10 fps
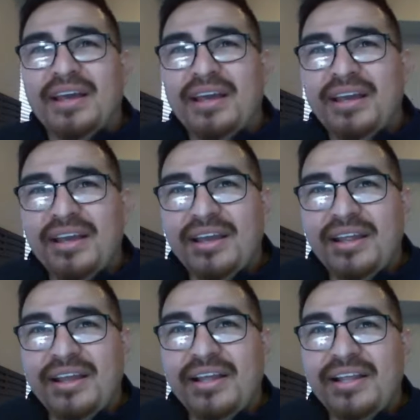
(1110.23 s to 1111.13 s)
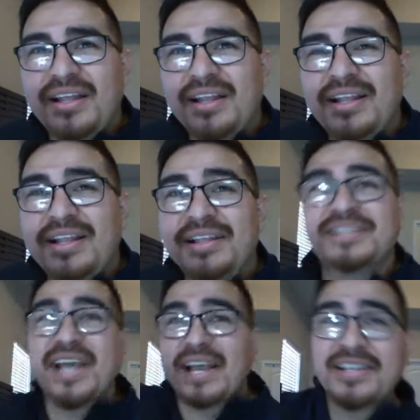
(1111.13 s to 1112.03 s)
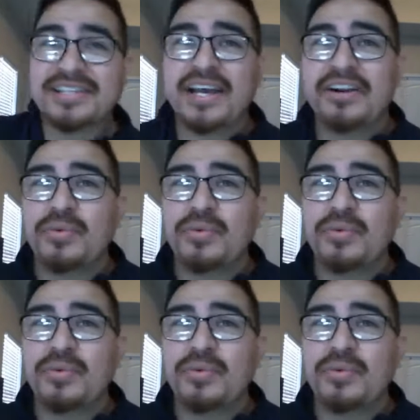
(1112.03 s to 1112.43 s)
And then seconds later,